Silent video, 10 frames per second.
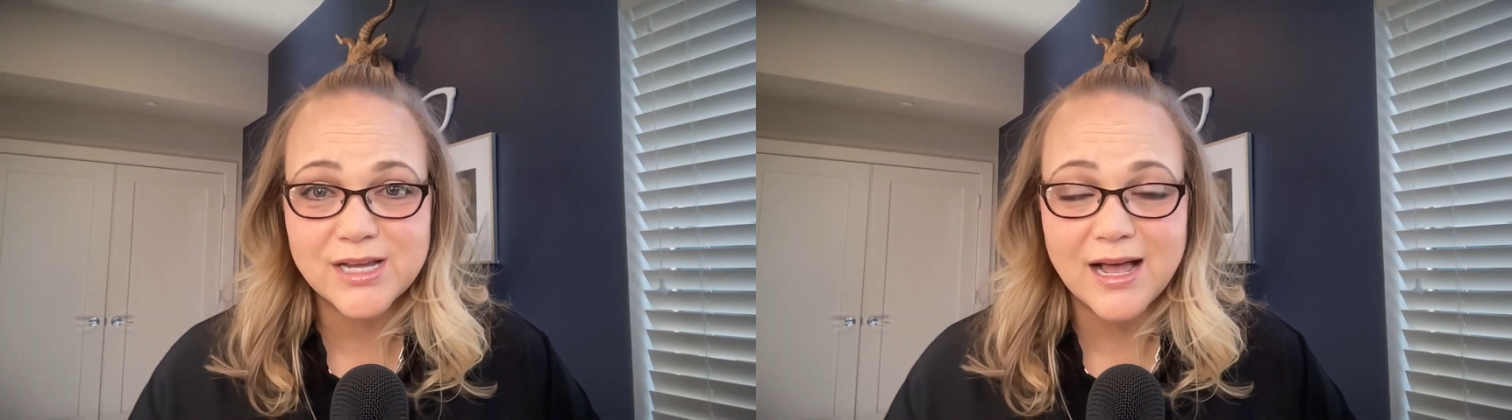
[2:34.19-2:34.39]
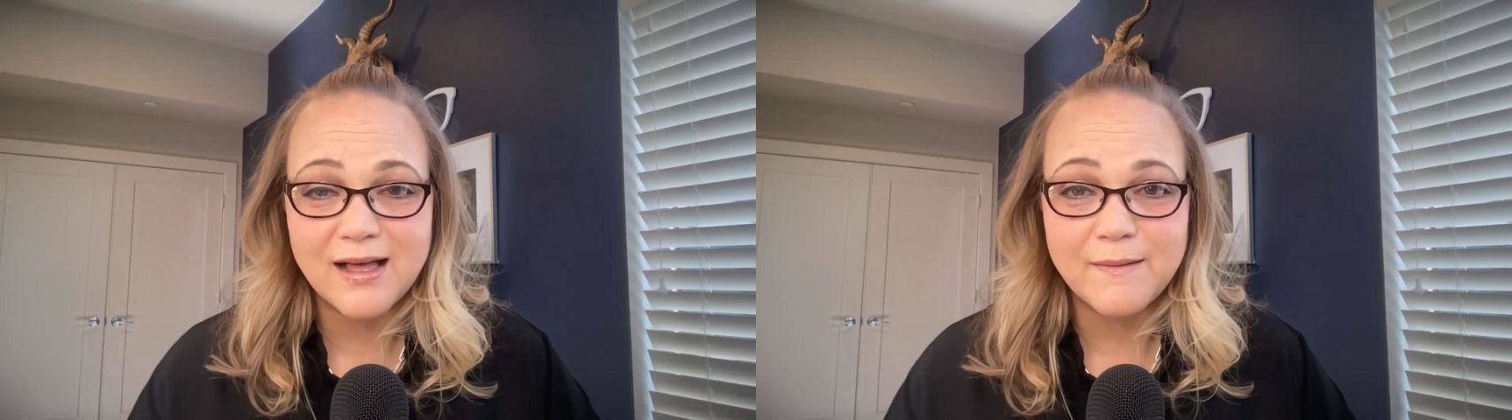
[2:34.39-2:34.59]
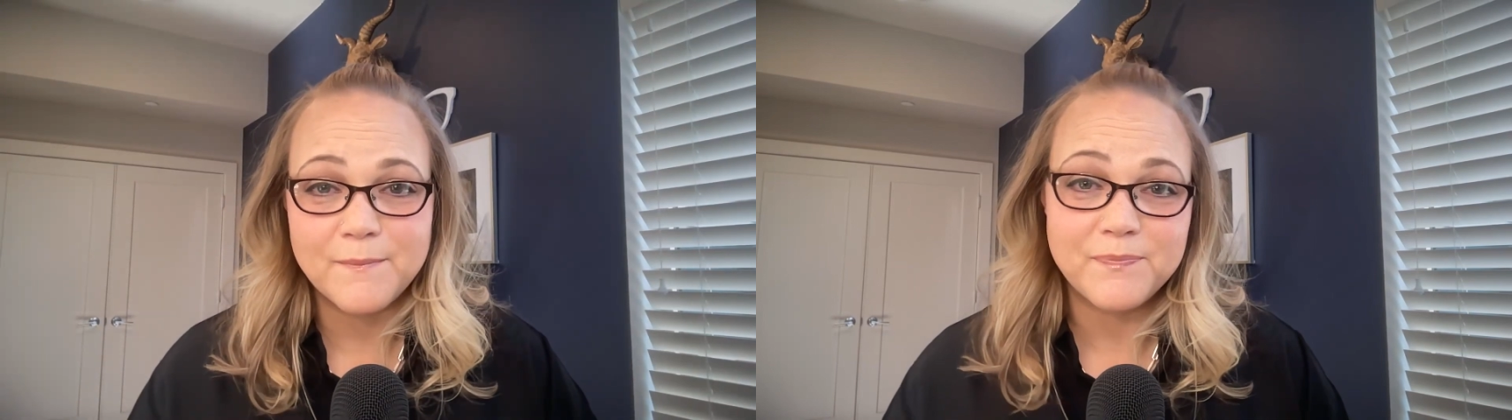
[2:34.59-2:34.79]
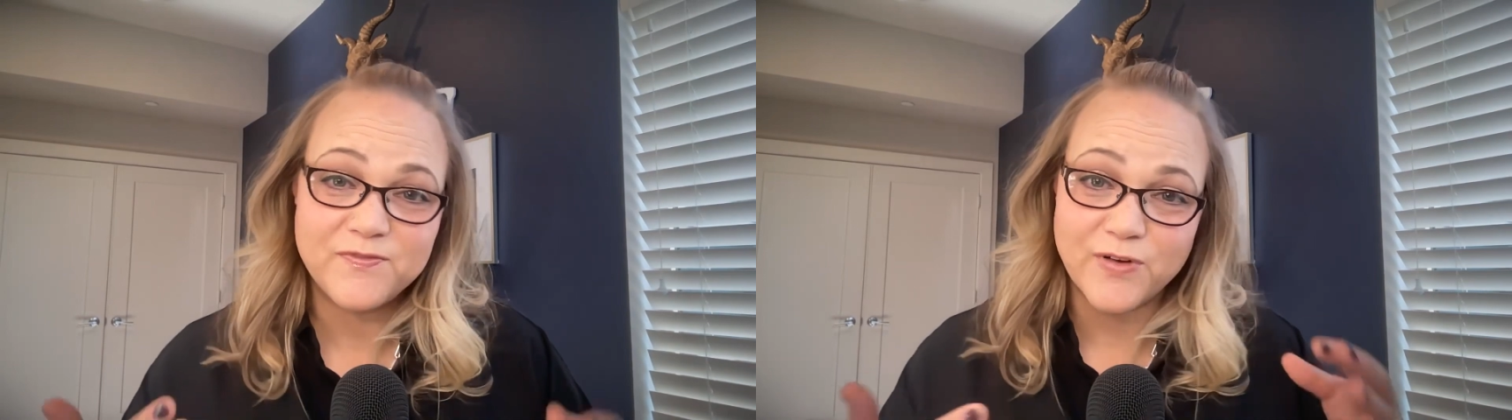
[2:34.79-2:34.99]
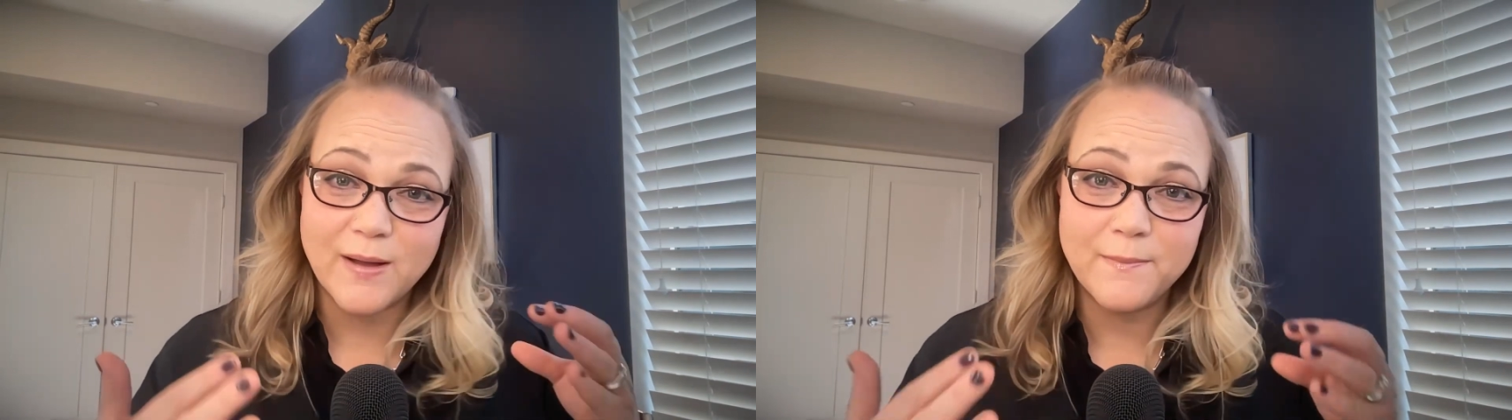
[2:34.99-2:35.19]

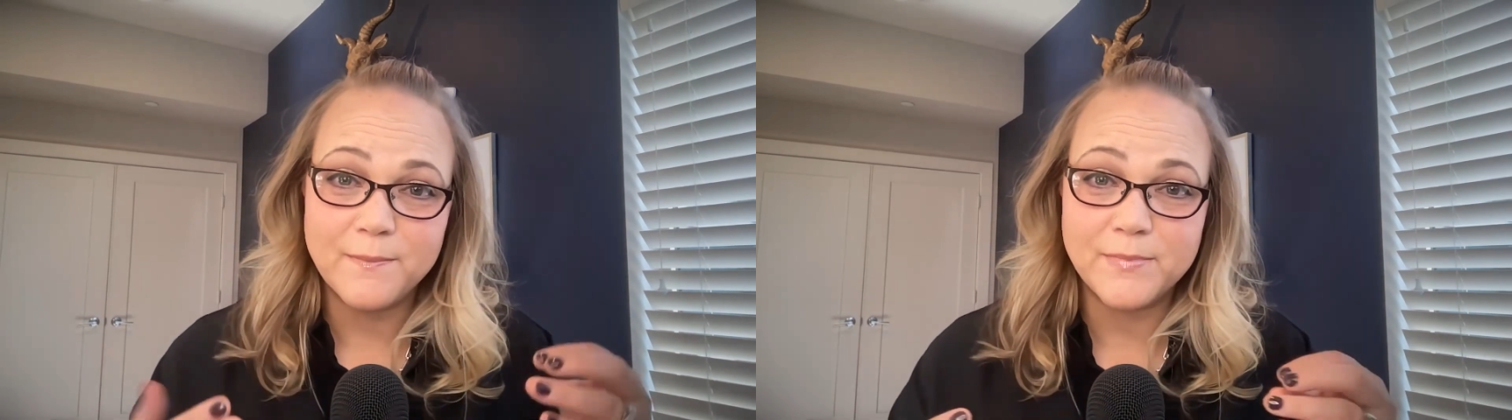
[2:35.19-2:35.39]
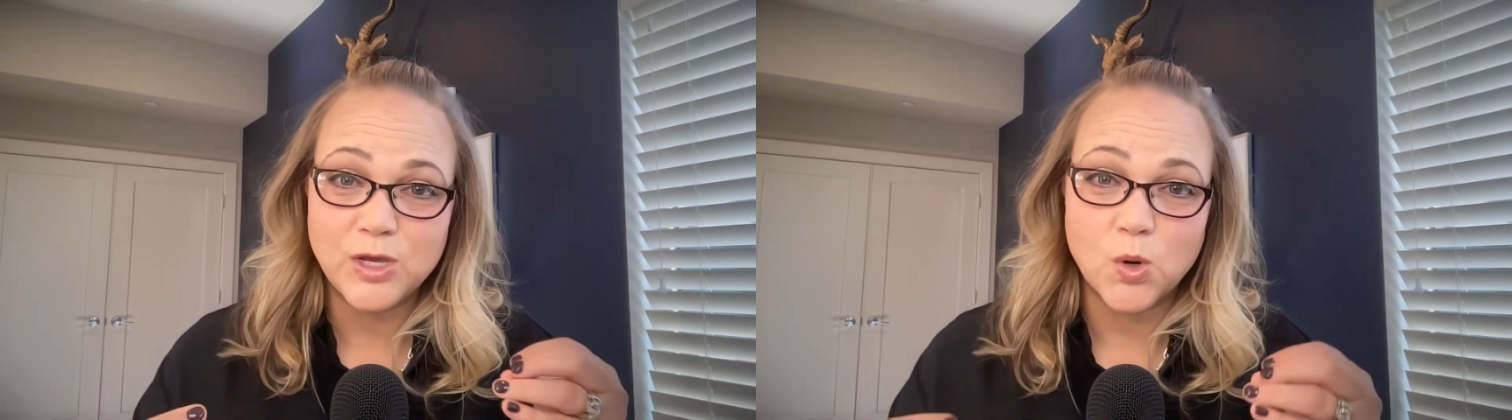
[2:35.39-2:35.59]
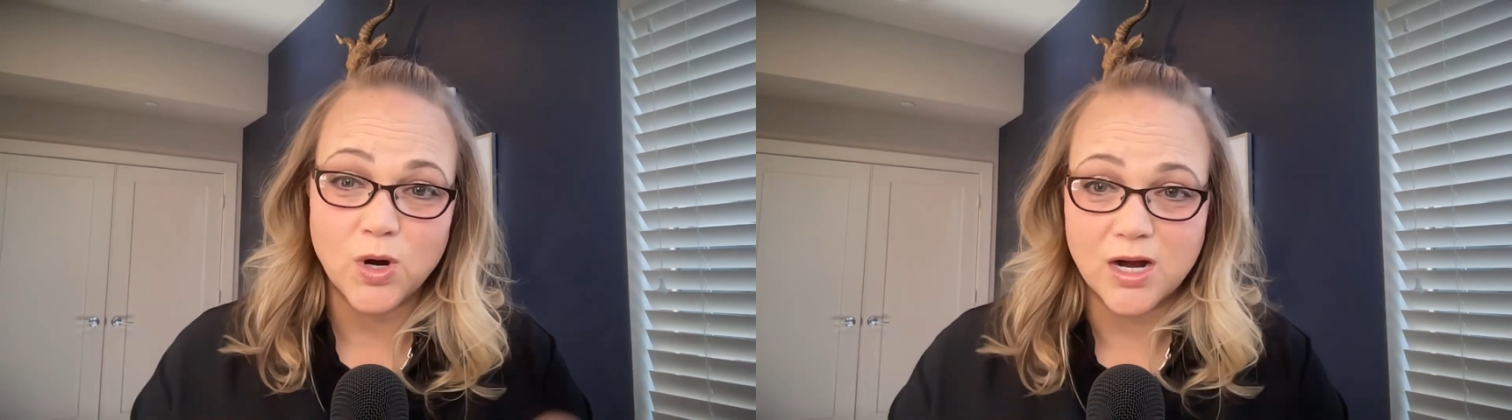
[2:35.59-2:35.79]
from your